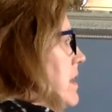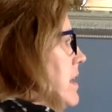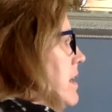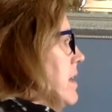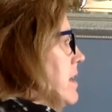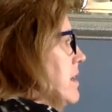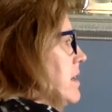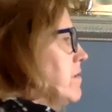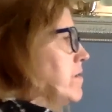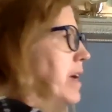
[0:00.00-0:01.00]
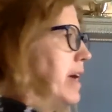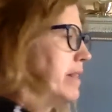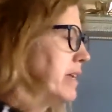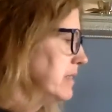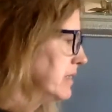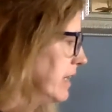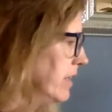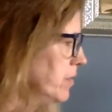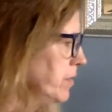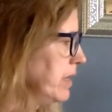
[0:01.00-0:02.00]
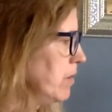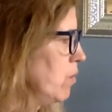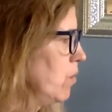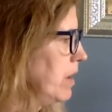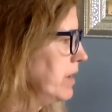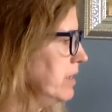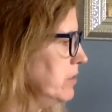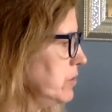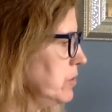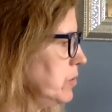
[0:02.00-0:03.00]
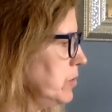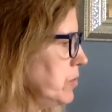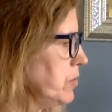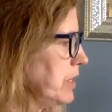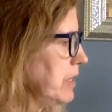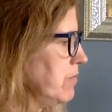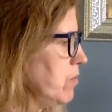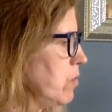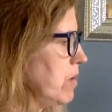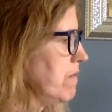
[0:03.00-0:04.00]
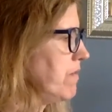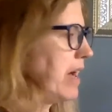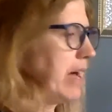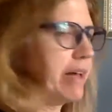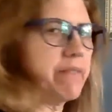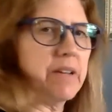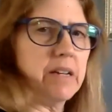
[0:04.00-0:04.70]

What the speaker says: And if we add that together, we get 1, 2, 3, 4, 5,